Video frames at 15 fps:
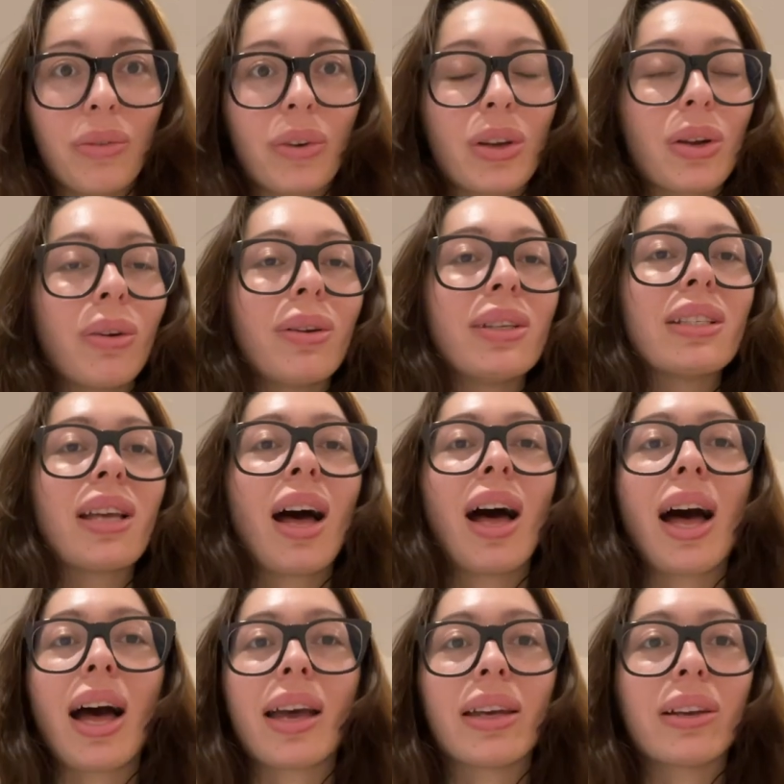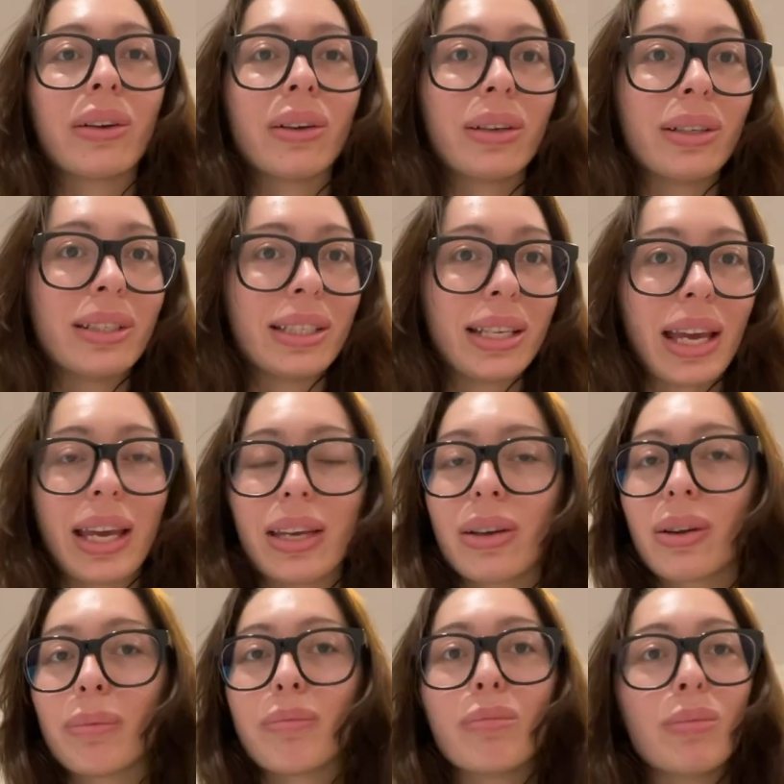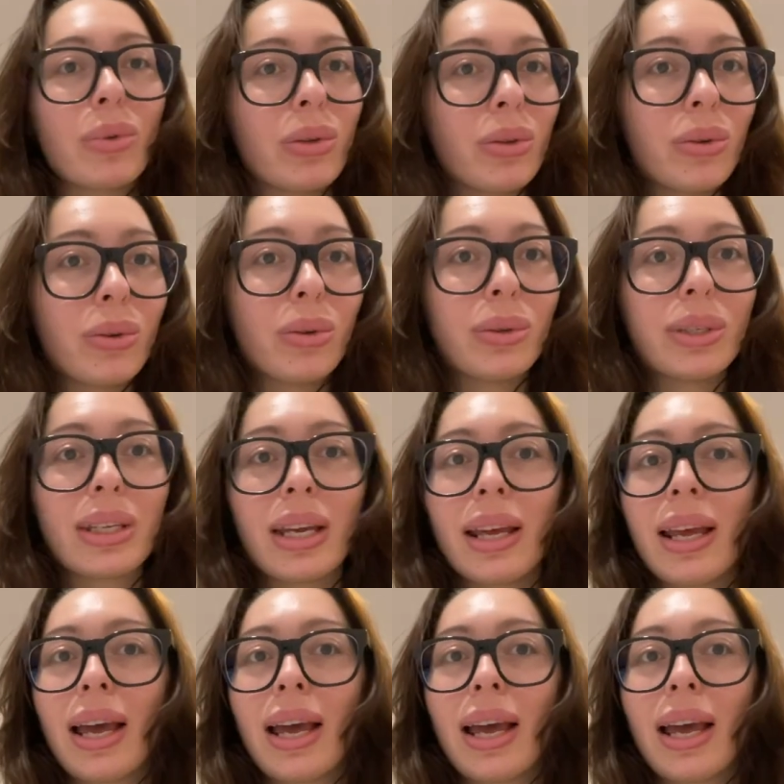for your entire day, your mood,